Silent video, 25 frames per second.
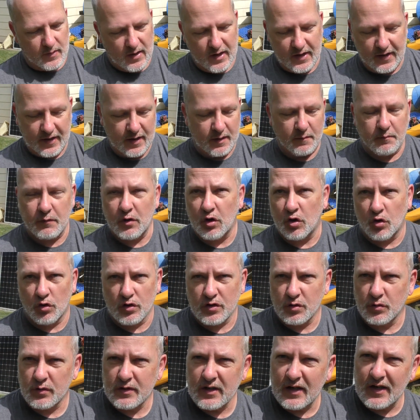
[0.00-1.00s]
and again,
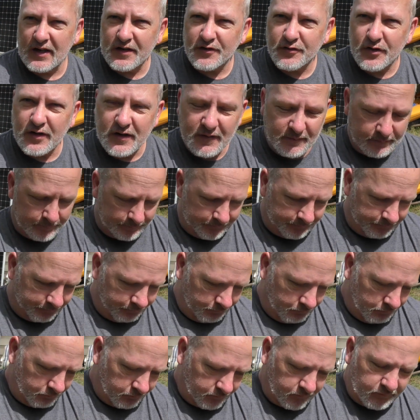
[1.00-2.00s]
because it was electric,
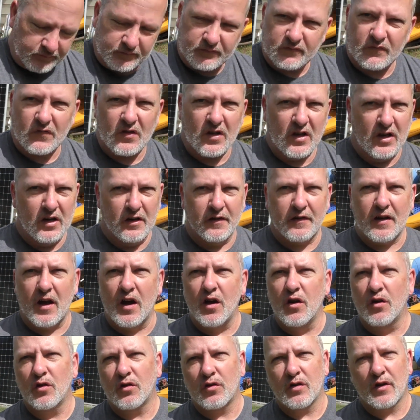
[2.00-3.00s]
and I've
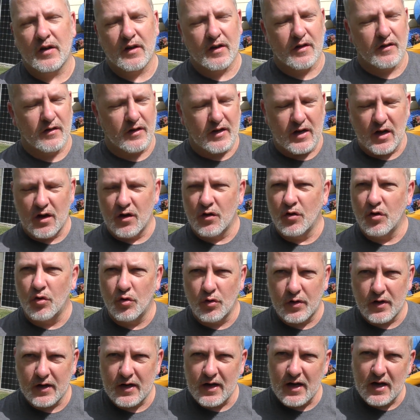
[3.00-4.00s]
got to go and
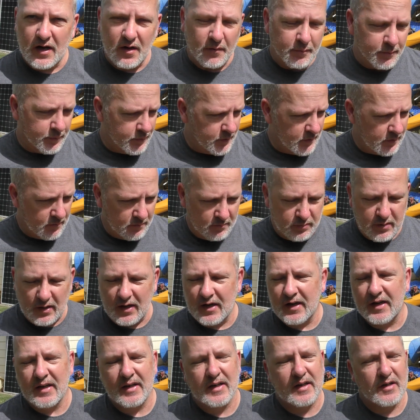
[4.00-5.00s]
hook it up and
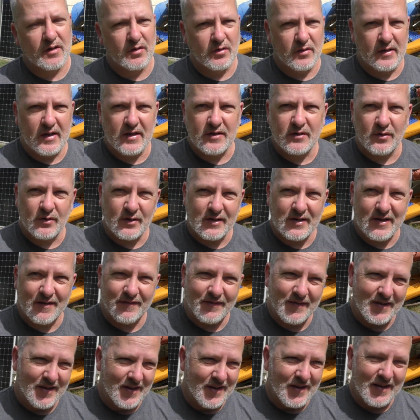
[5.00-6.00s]
plug it in and all that sort of
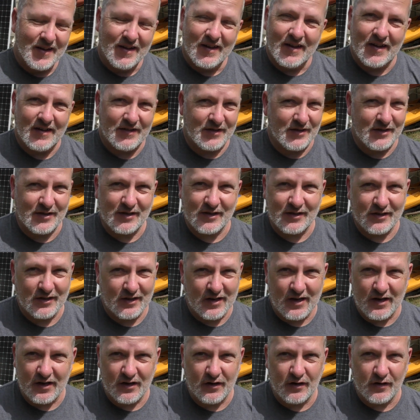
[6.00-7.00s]
stuff. It just
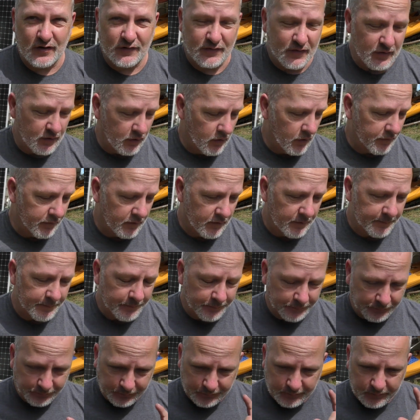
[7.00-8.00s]
doesn't get used very often.
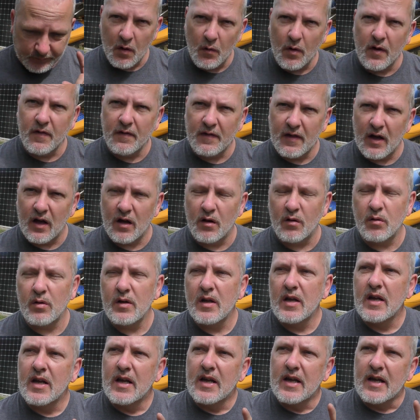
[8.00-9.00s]
That one though
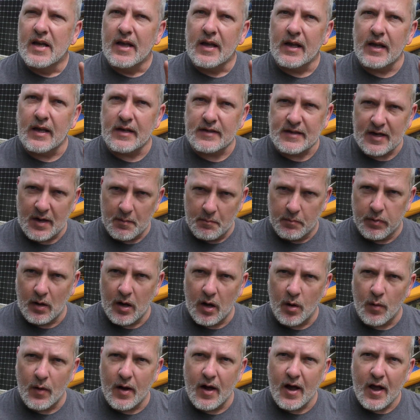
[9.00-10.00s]
is a
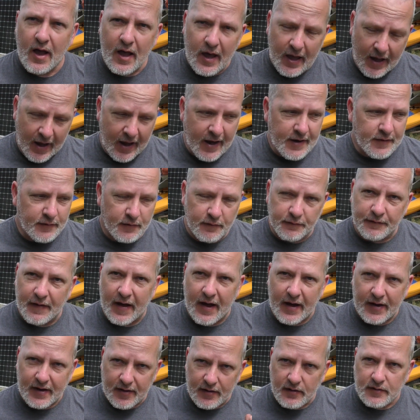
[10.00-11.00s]
blower and a
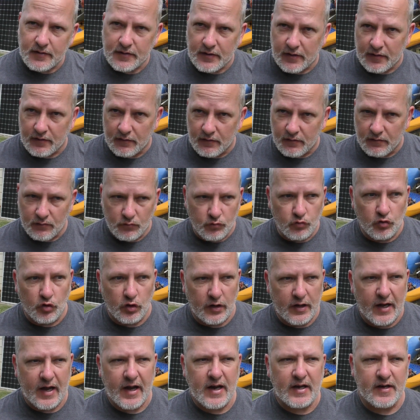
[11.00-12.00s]
vac, so they're
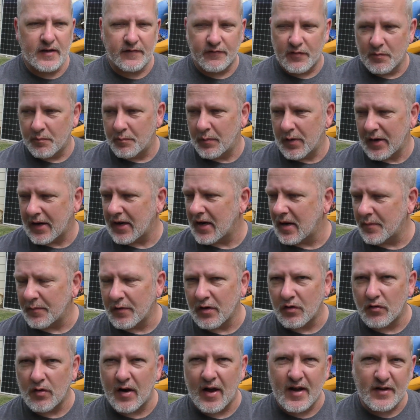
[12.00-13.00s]
really handy for picking up
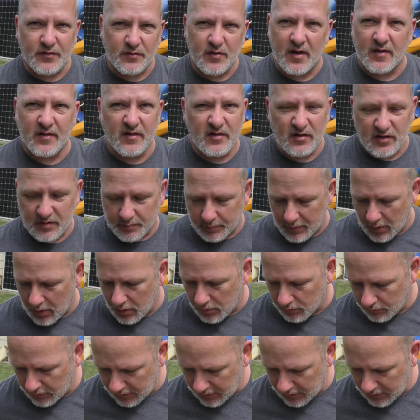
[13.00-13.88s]
your grass rather than just blowing